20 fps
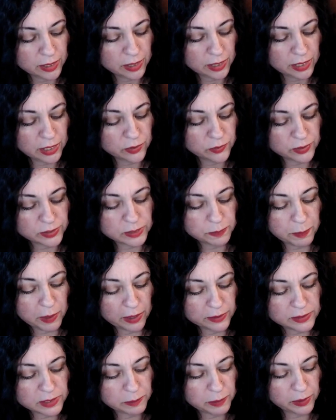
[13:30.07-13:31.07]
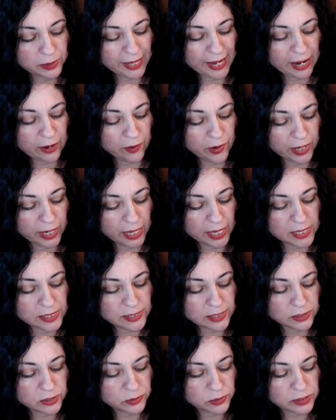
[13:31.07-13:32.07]
irresponsible, arrogant,
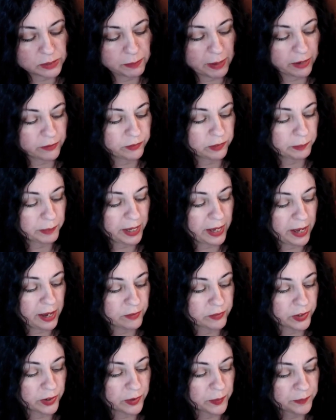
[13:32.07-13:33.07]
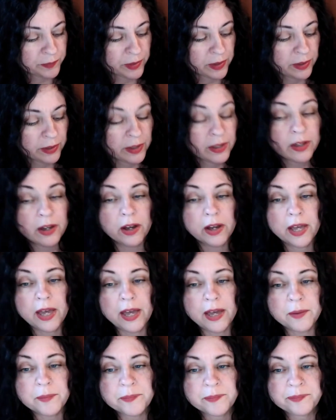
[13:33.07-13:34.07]
disrespectful behavior.
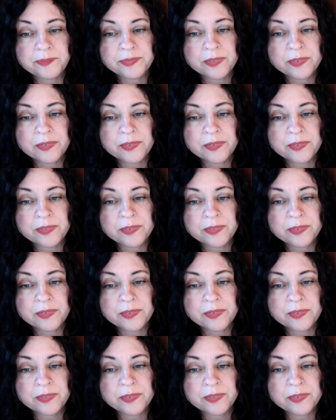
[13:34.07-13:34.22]
Okay.